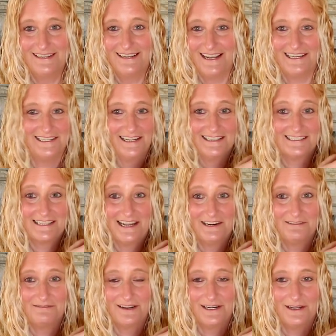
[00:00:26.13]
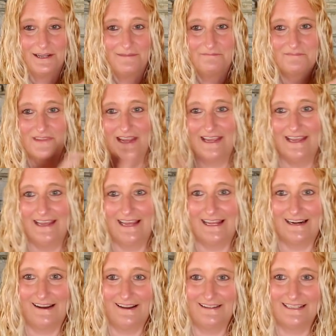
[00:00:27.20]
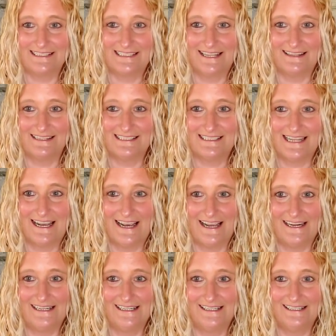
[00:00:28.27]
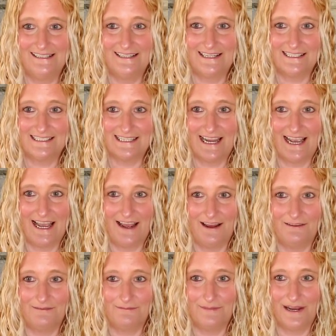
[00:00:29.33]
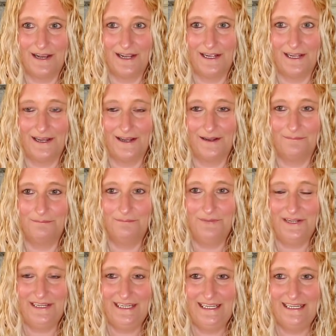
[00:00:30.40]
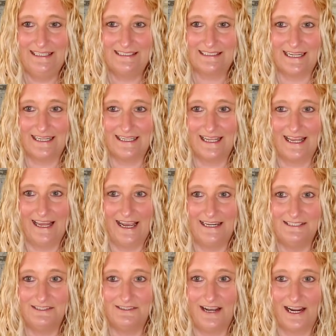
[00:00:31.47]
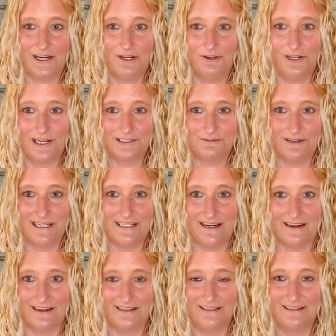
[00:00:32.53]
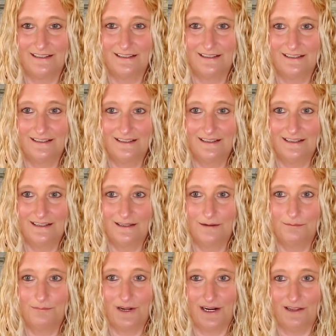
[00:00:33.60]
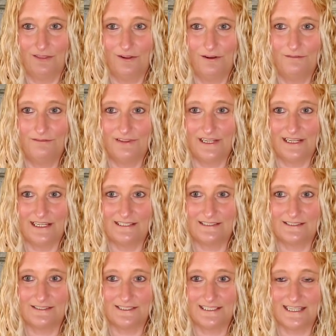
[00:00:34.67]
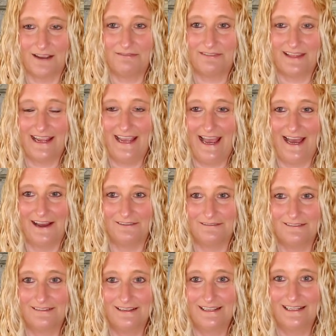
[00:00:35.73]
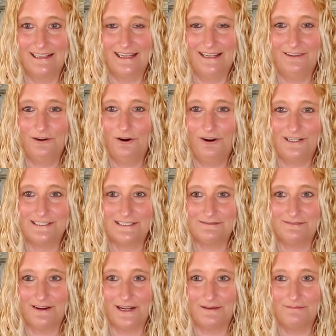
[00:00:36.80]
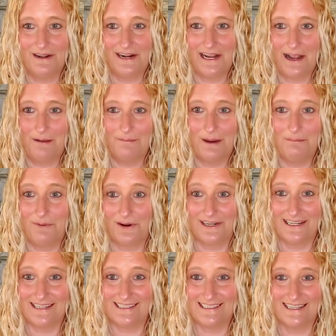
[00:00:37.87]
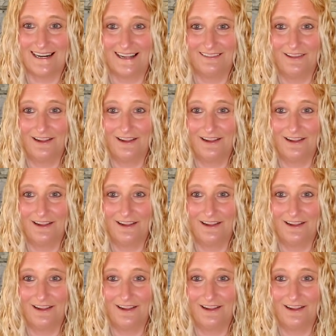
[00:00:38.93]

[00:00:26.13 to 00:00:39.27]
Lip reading: And it's kind of funny. And on this other side, you can see I have my bunnies. I do not collect Raydon, but I love the Easter stuff they have. And they're hard to find, but I got my bunnies, and